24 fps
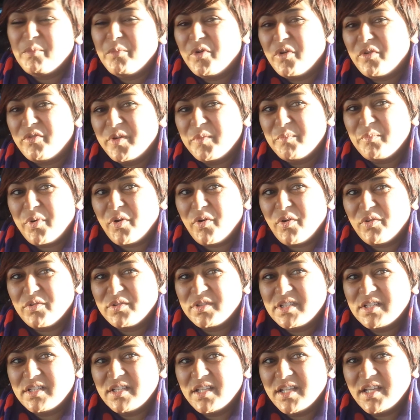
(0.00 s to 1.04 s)
more
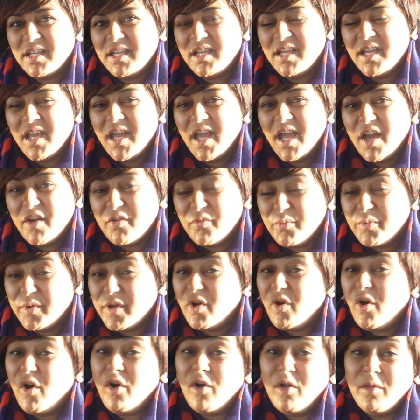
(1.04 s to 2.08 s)
importantly, if
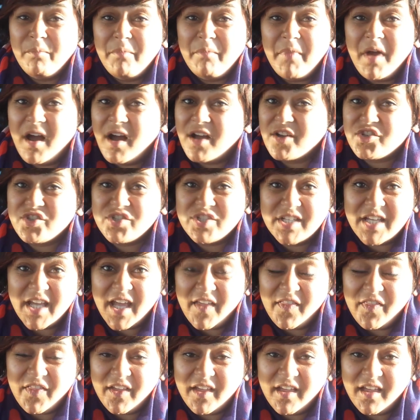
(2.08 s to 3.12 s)
we all march
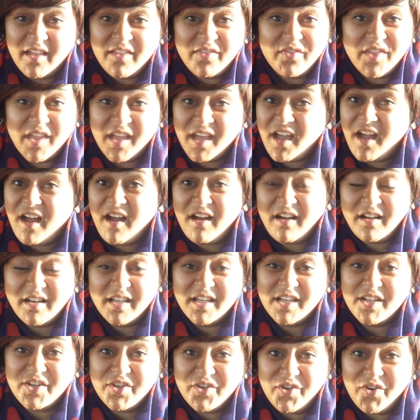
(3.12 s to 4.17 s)
together, they can't
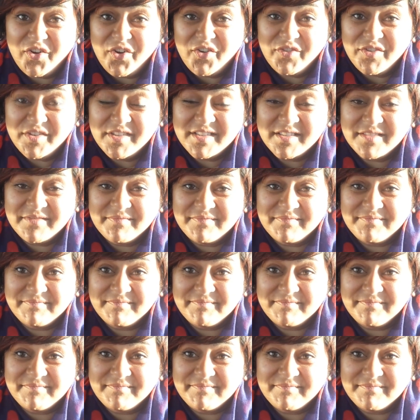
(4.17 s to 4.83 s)
ignore us.